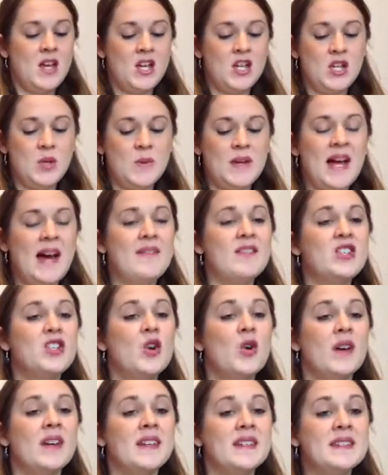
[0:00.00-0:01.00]
You will have a
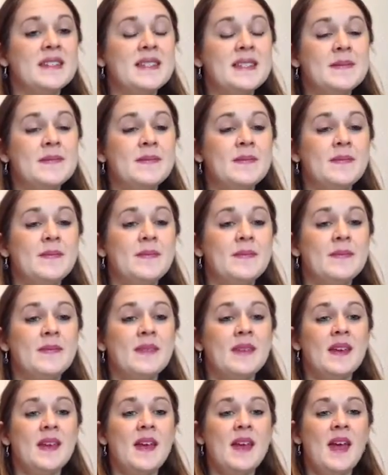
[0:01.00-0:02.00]
choice
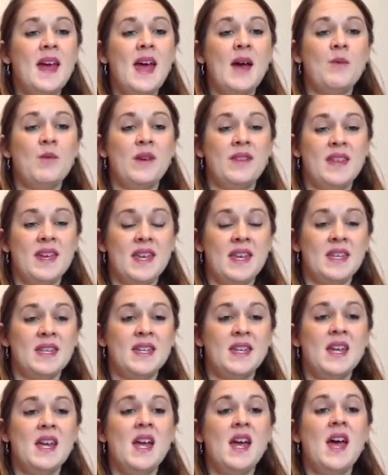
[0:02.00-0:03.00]
within
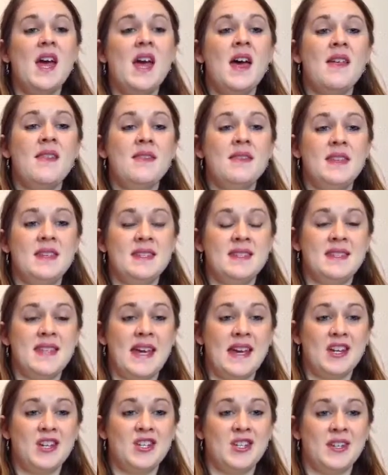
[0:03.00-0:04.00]
this
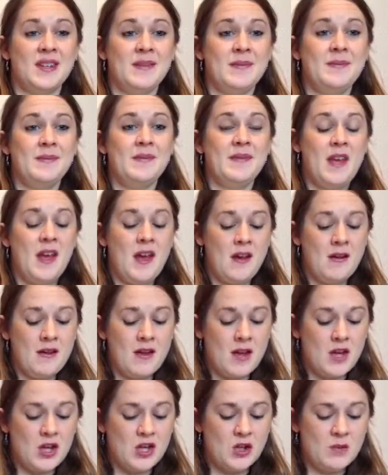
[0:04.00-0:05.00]
section.
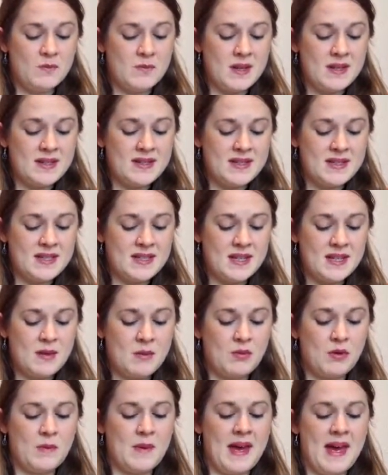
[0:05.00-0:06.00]
You must
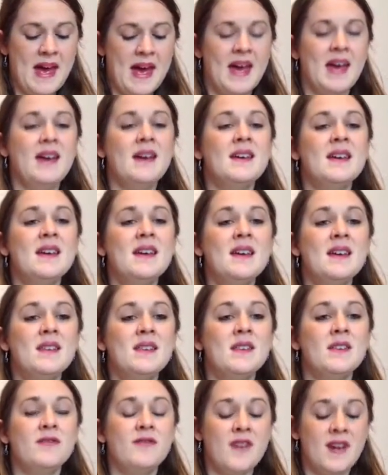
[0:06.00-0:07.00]
prepare
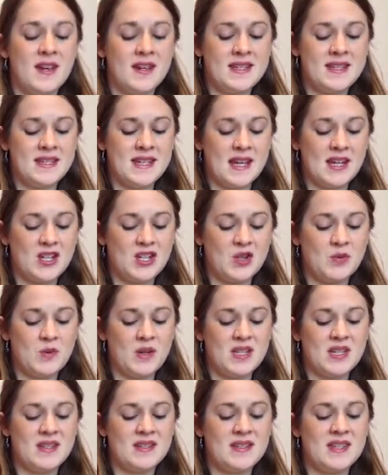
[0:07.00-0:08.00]
the first section,
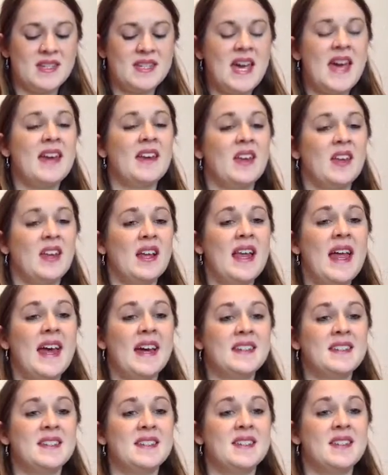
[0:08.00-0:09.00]
which is the technical
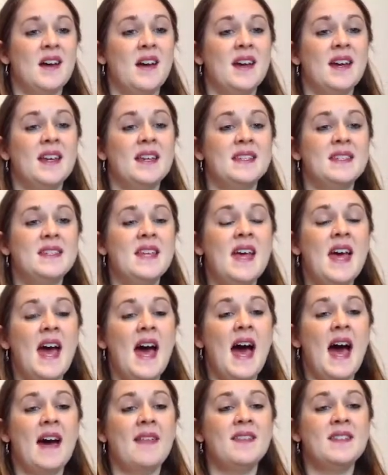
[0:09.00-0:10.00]
exercise,
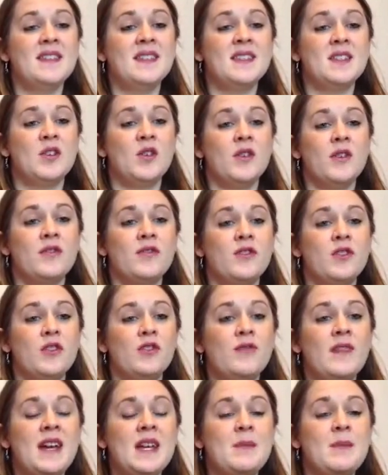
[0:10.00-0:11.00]
and this is gone through
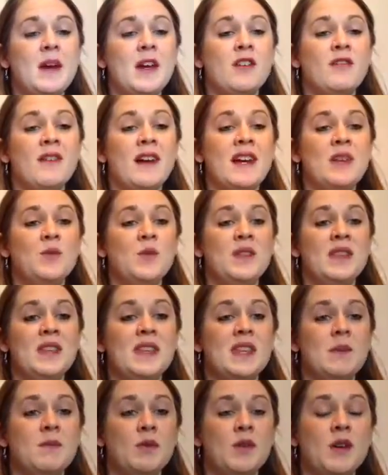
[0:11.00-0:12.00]
grade by grade within
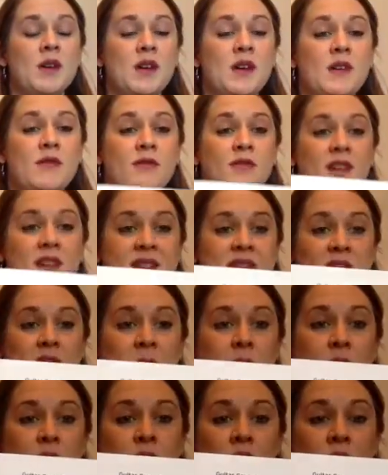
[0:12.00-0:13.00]
the book. For
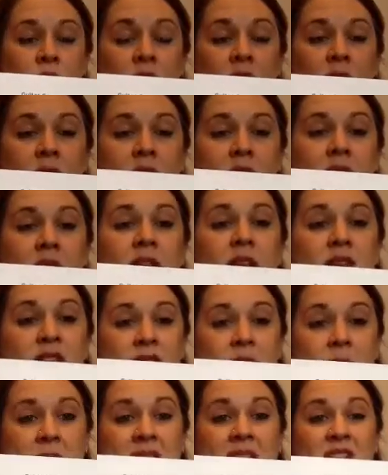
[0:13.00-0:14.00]
example, here is a
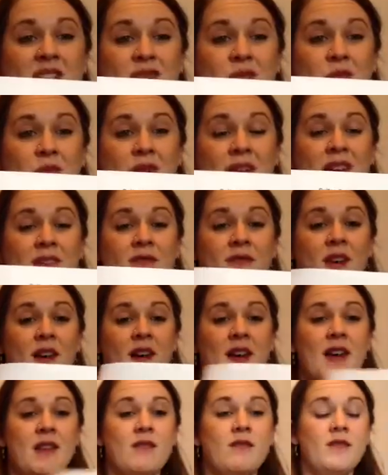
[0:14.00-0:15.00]
page from grade
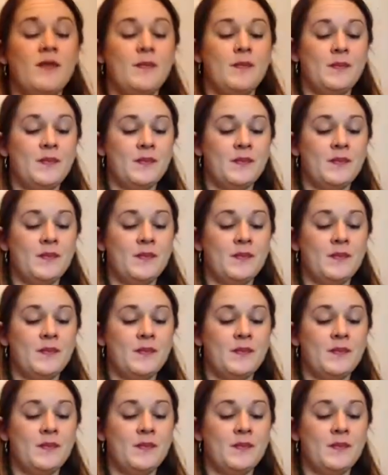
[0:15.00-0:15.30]
5.